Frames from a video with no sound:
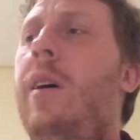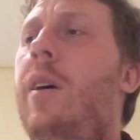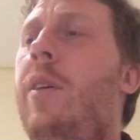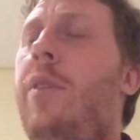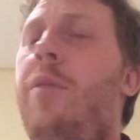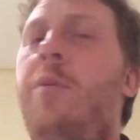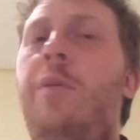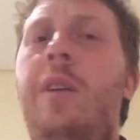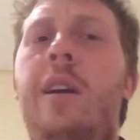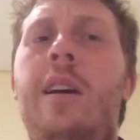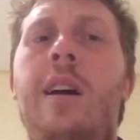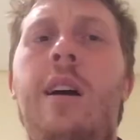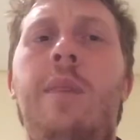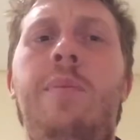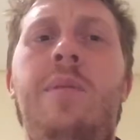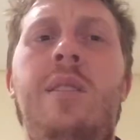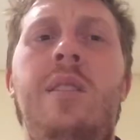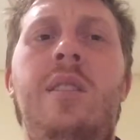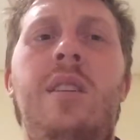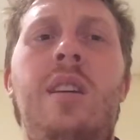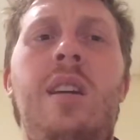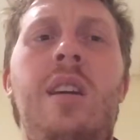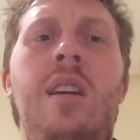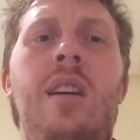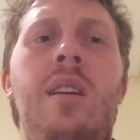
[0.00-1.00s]
3 Cups of
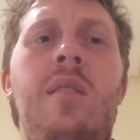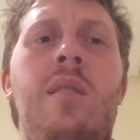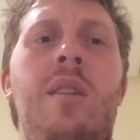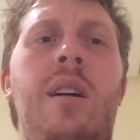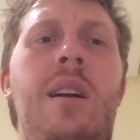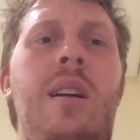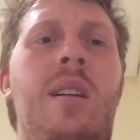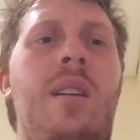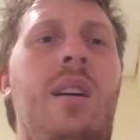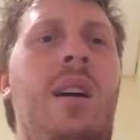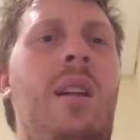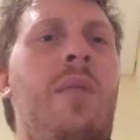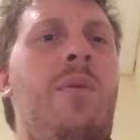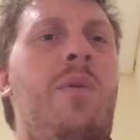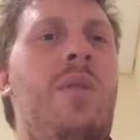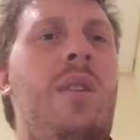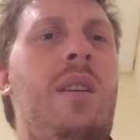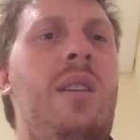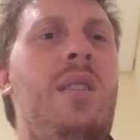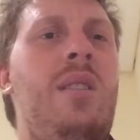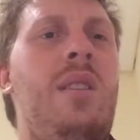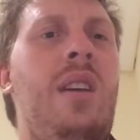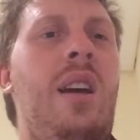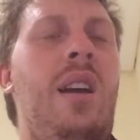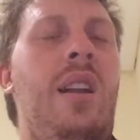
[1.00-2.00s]
Tea. Like a lot of what he
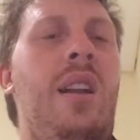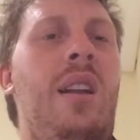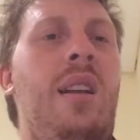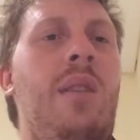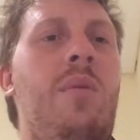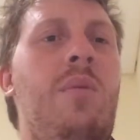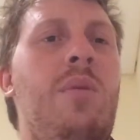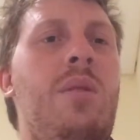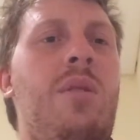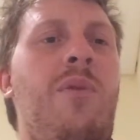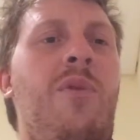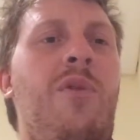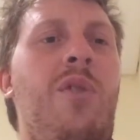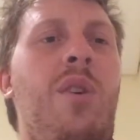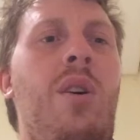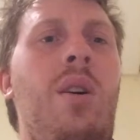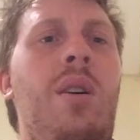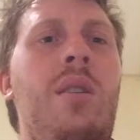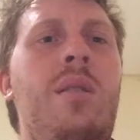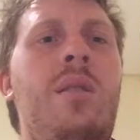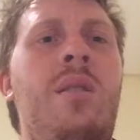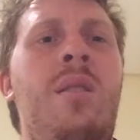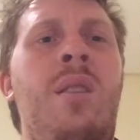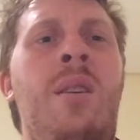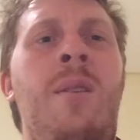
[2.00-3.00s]
said in it was
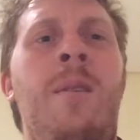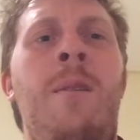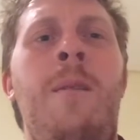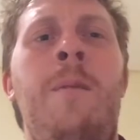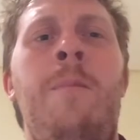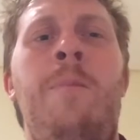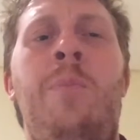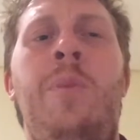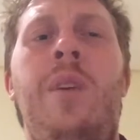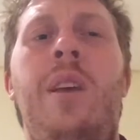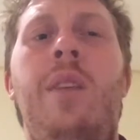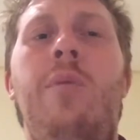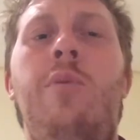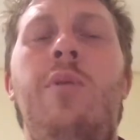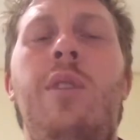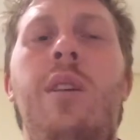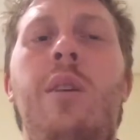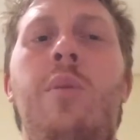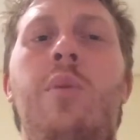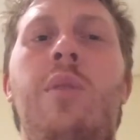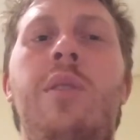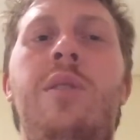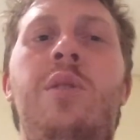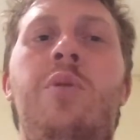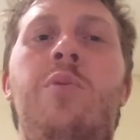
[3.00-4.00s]
false. And it really
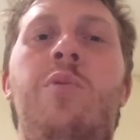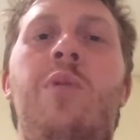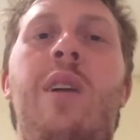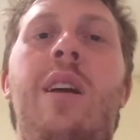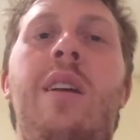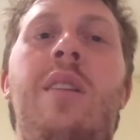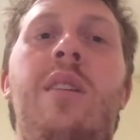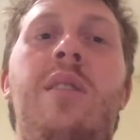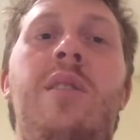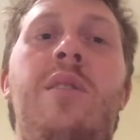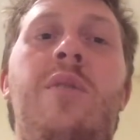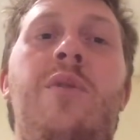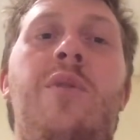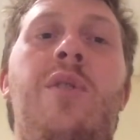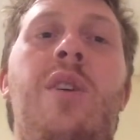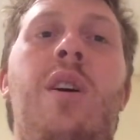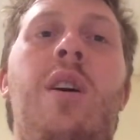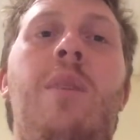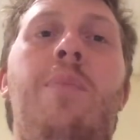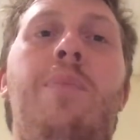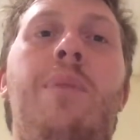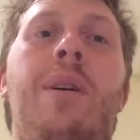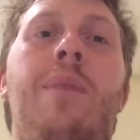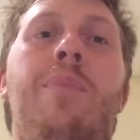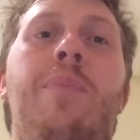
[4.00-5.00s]
wasn't Relin's
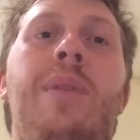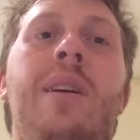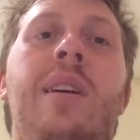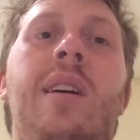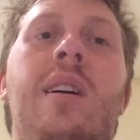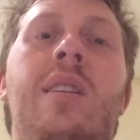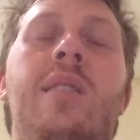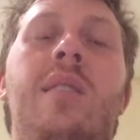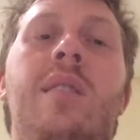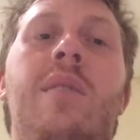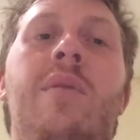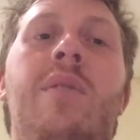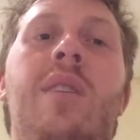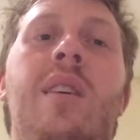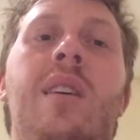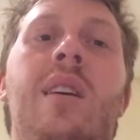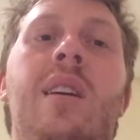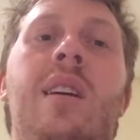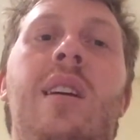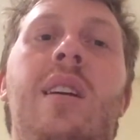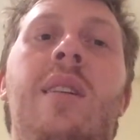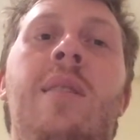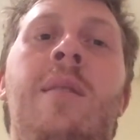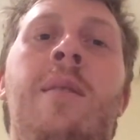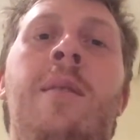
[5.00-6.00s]
fault, but because of
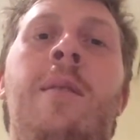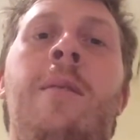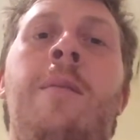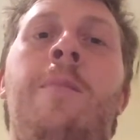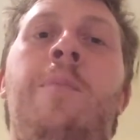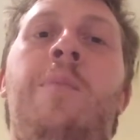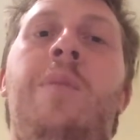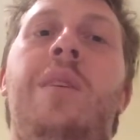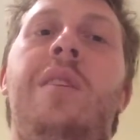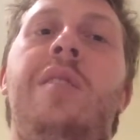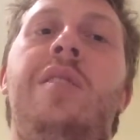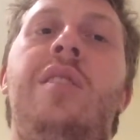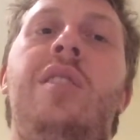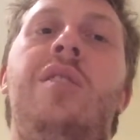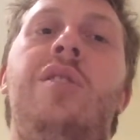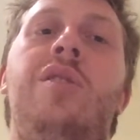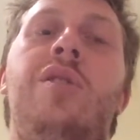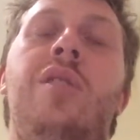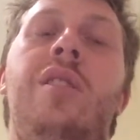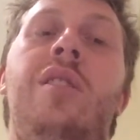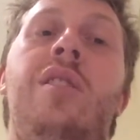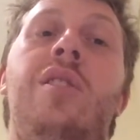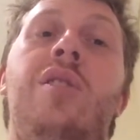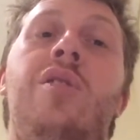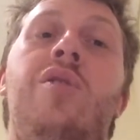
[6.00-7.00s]
the
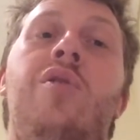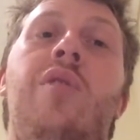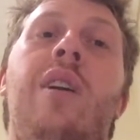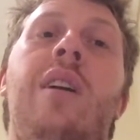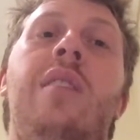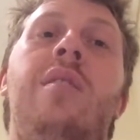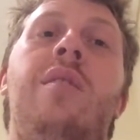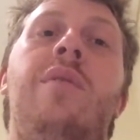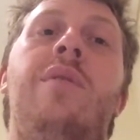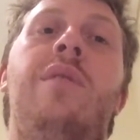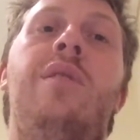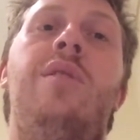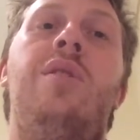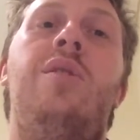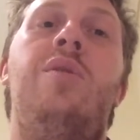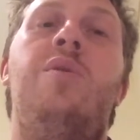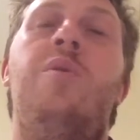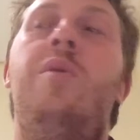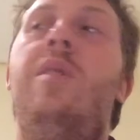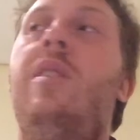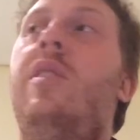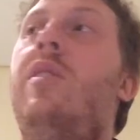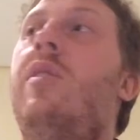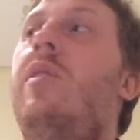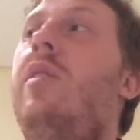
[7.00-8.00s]
essentially disgrace of his
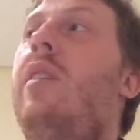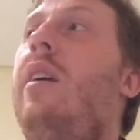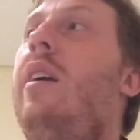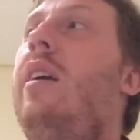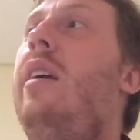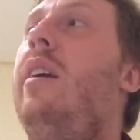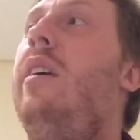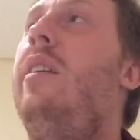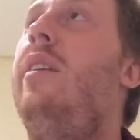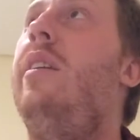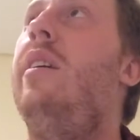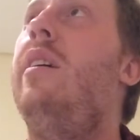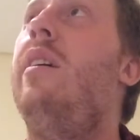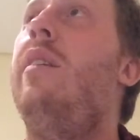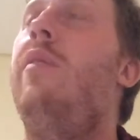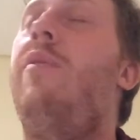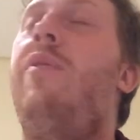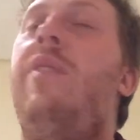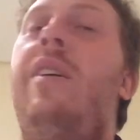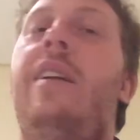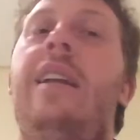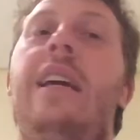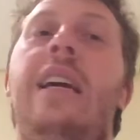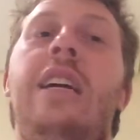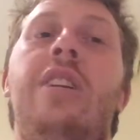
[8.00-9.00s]
career and
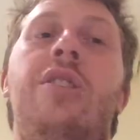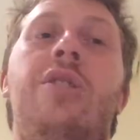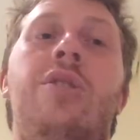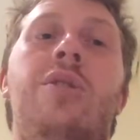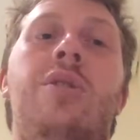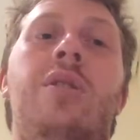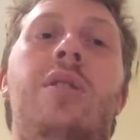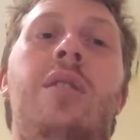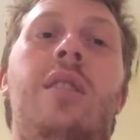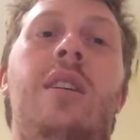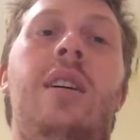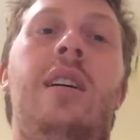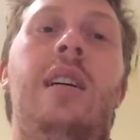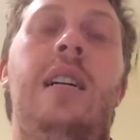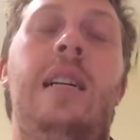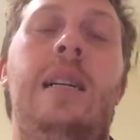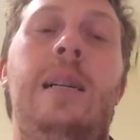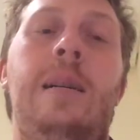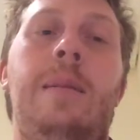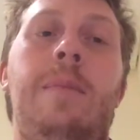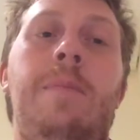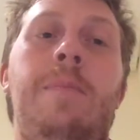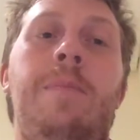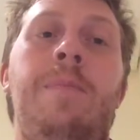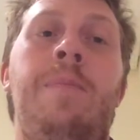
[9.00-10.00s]

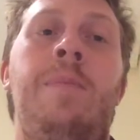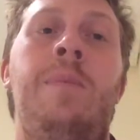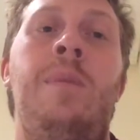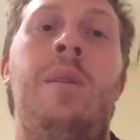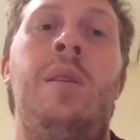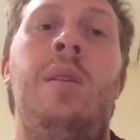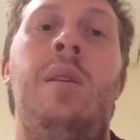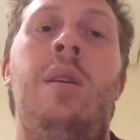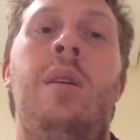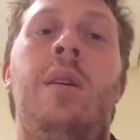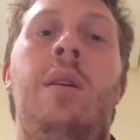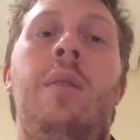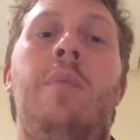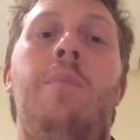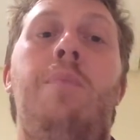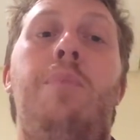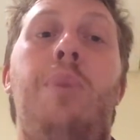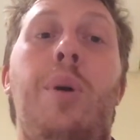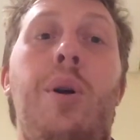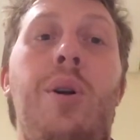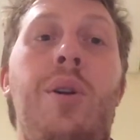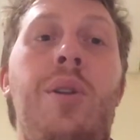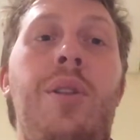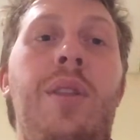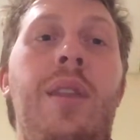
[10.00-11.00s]
financial
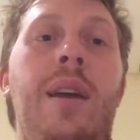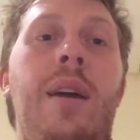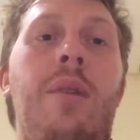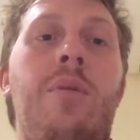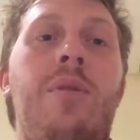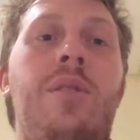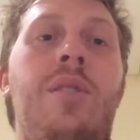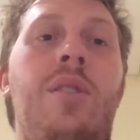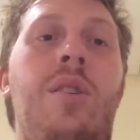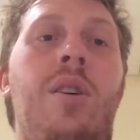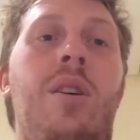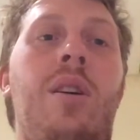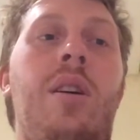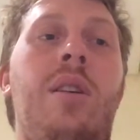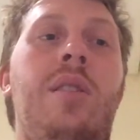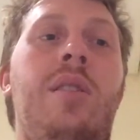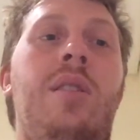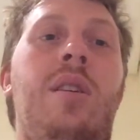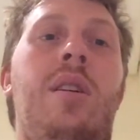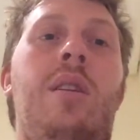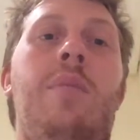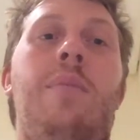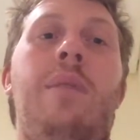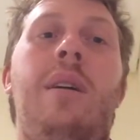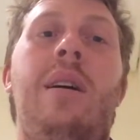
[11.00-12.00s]
burden that was caused
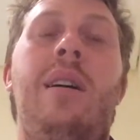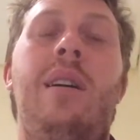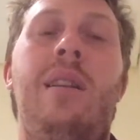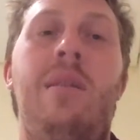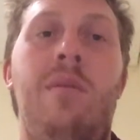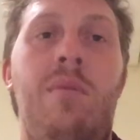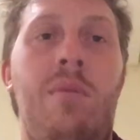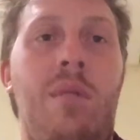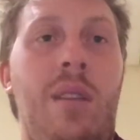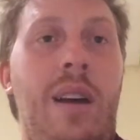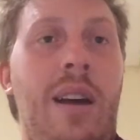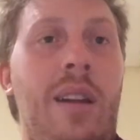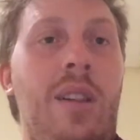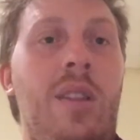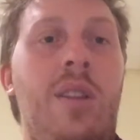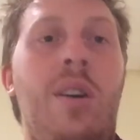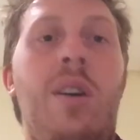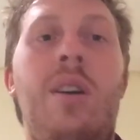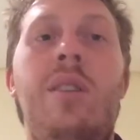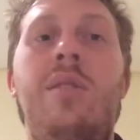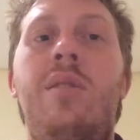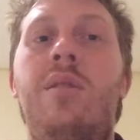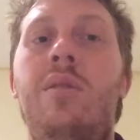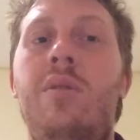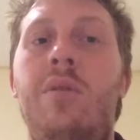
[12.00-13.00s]
on by a lot of
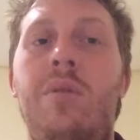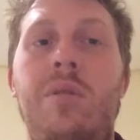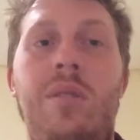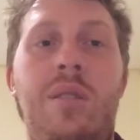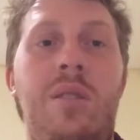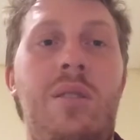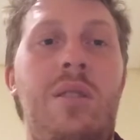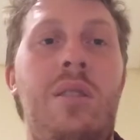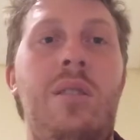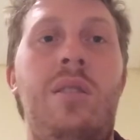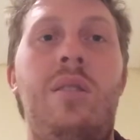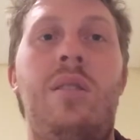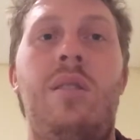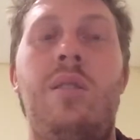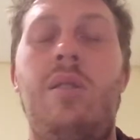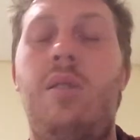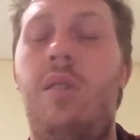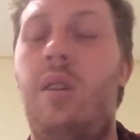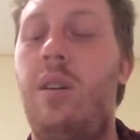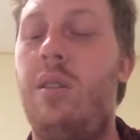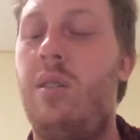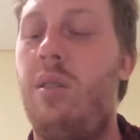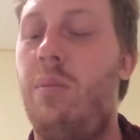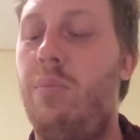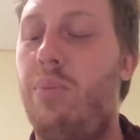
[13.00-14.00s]
lawsuits and just
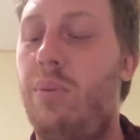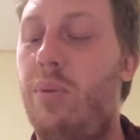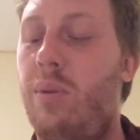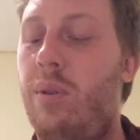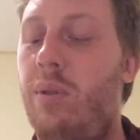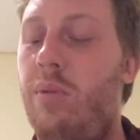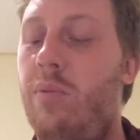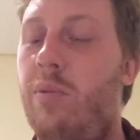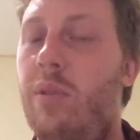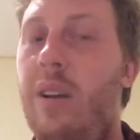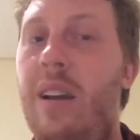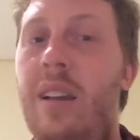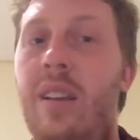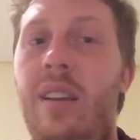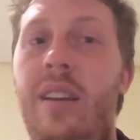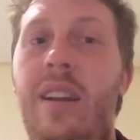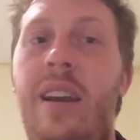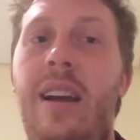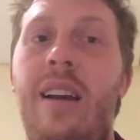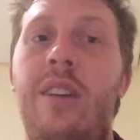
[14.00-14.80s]
across the board, Relin